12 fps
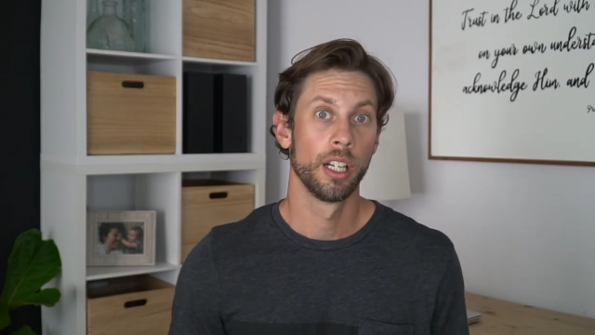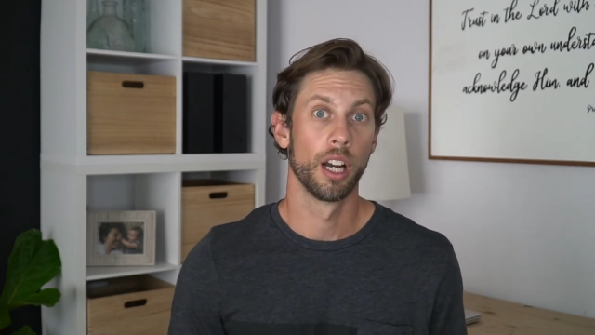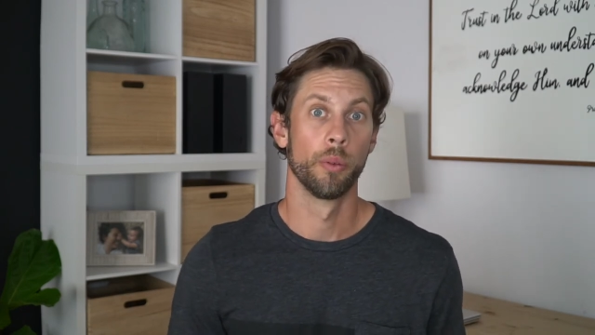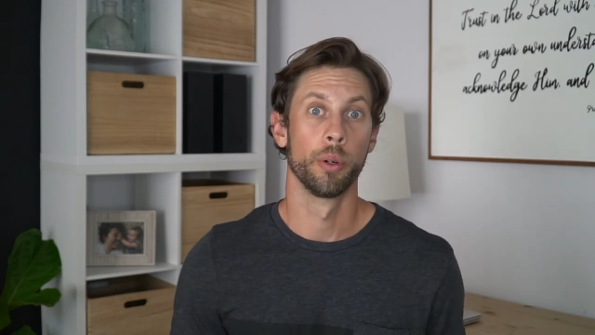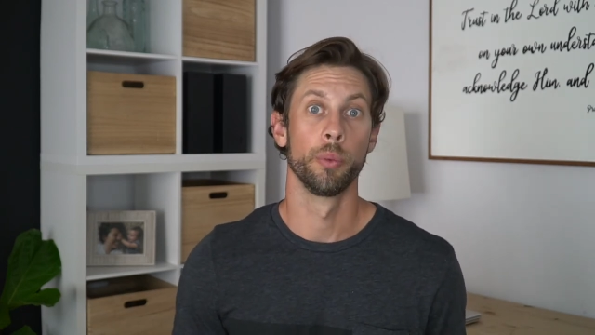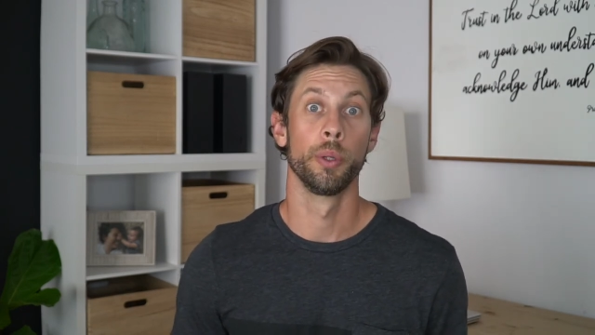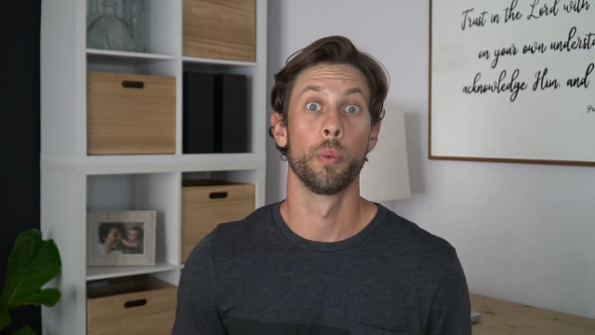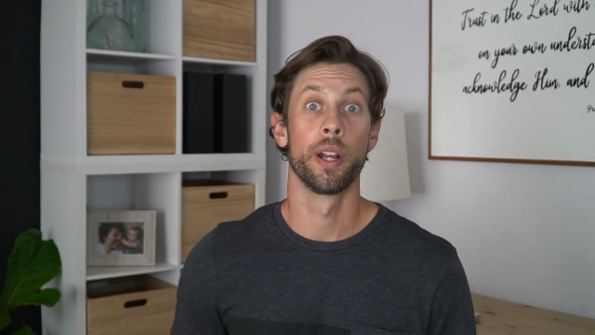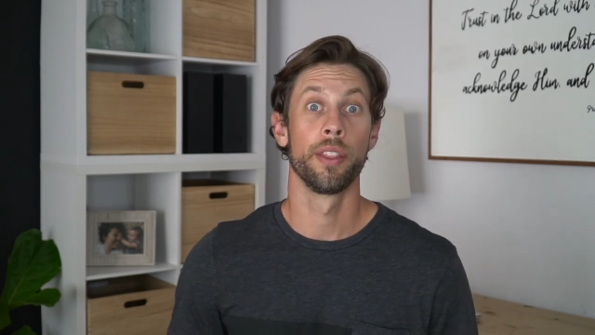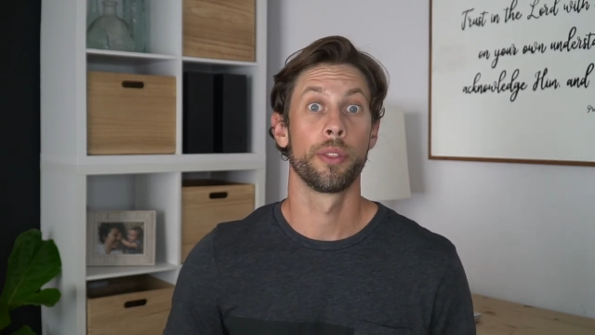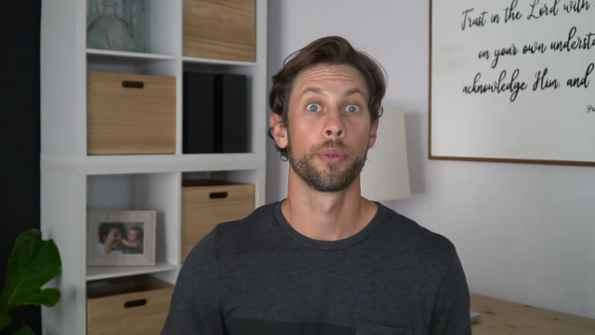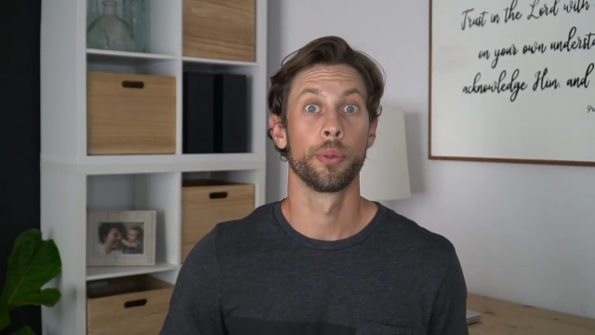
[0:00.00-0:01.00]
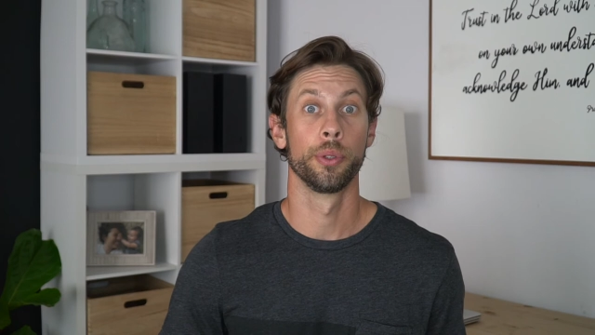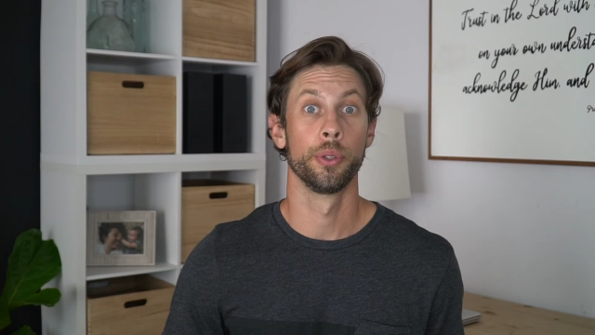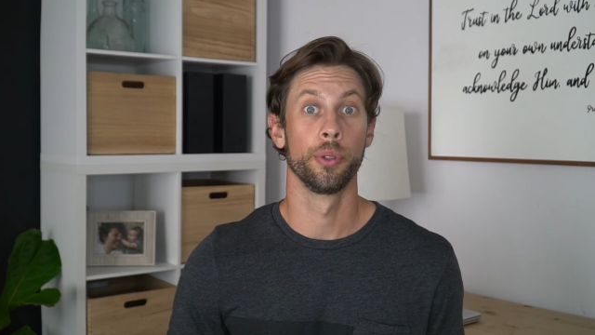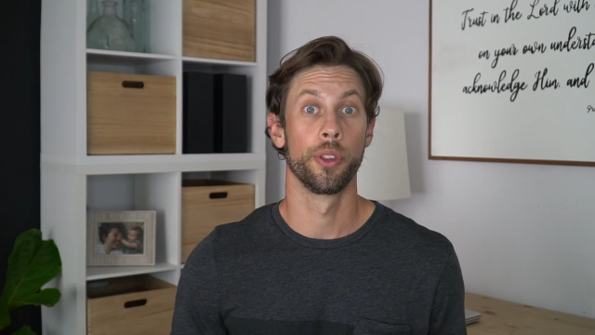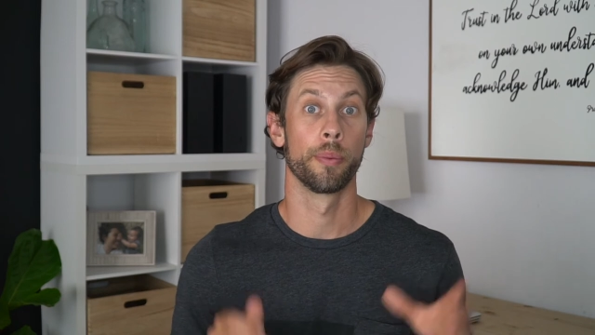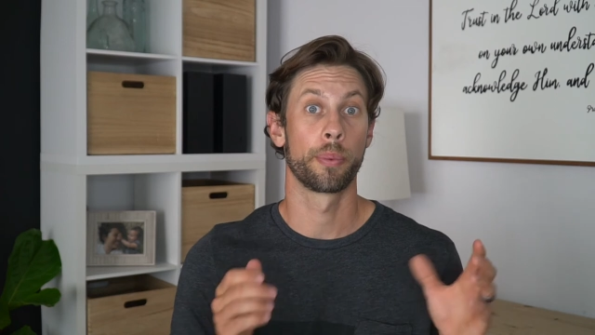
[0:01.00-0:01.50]
when we went
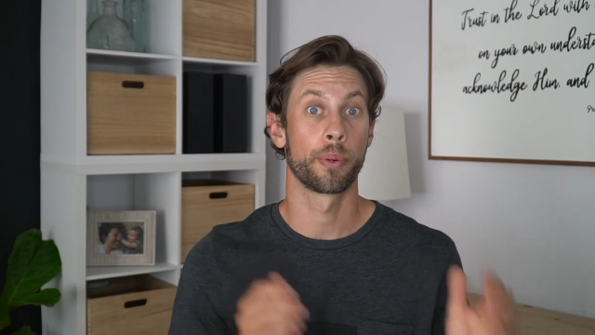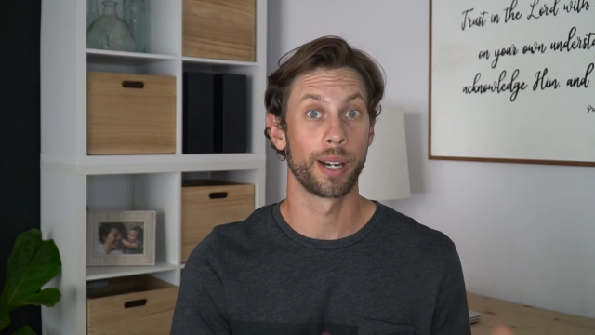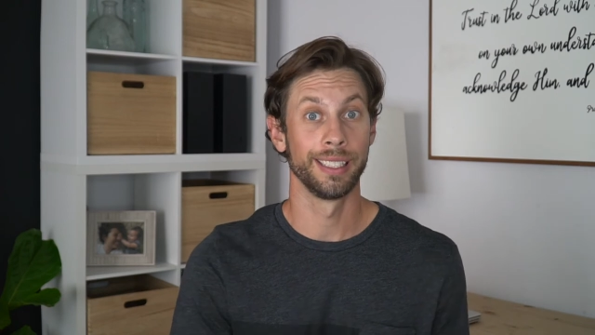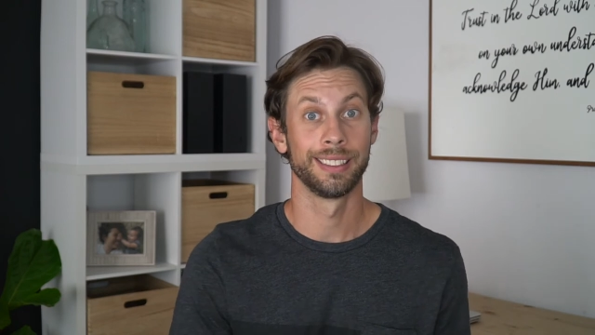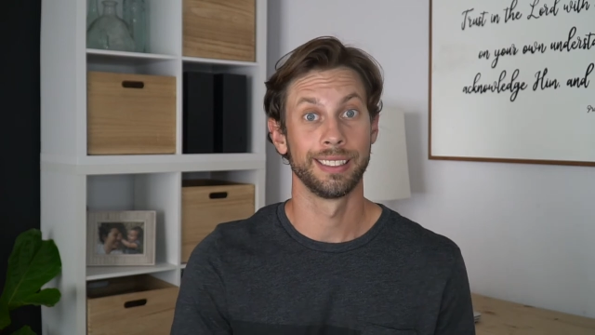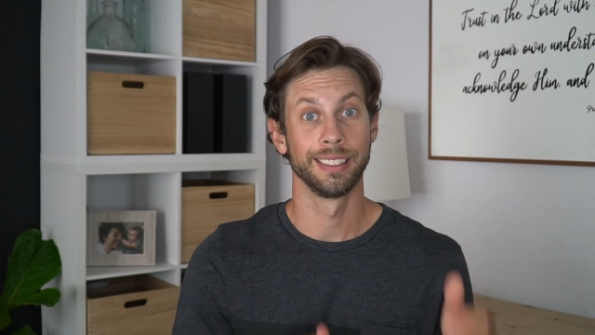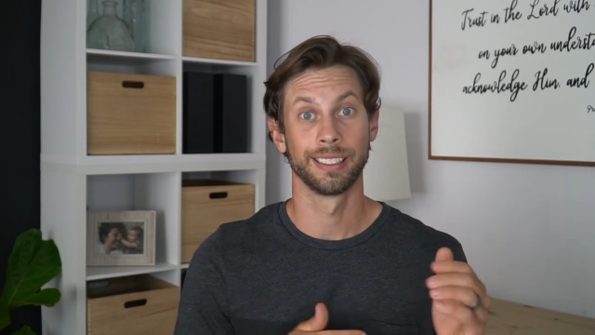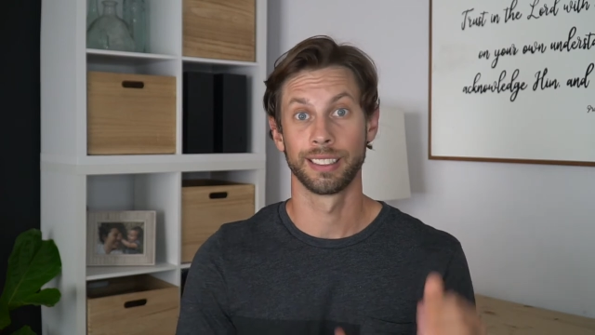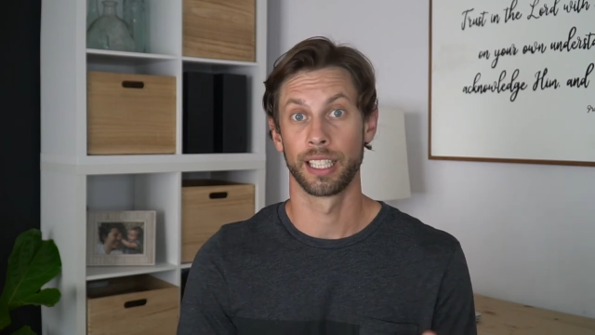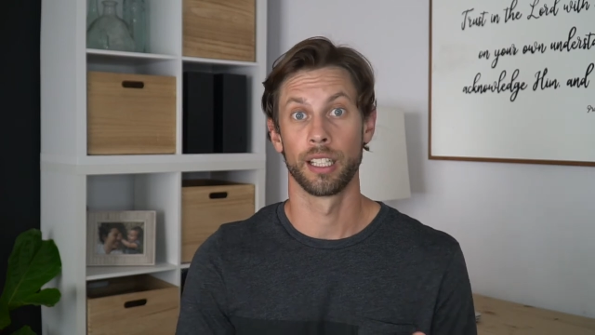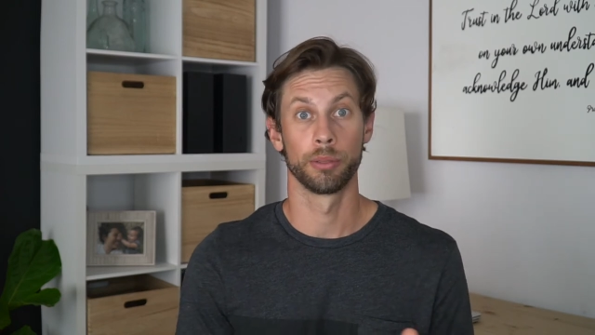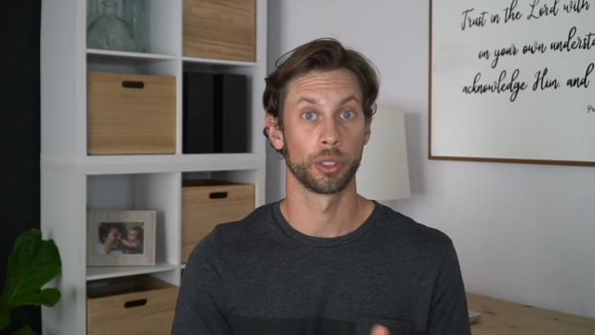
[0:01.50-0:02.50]
through the pricing setup.